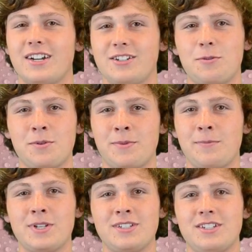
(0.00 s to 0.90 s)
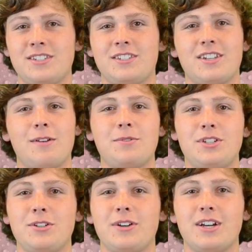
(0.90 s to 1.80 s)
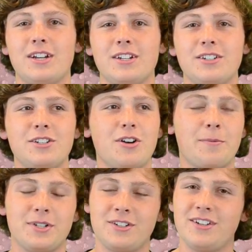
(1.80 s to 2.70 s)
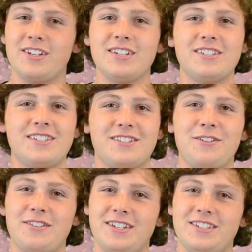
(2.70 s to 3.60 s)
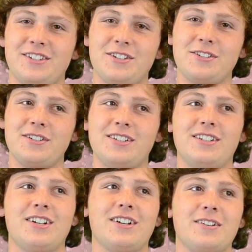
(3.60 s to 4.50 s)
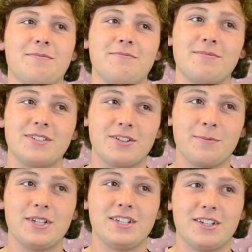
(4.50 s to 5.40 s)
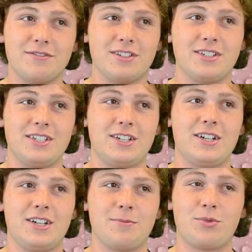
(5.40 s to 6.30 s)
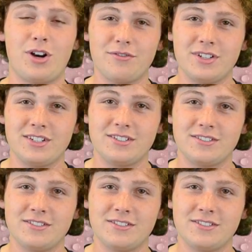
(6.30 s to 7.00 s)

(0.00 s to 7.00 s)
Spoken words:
got to open my business up to new opportunities, new things to do. Going to be definitely a profit,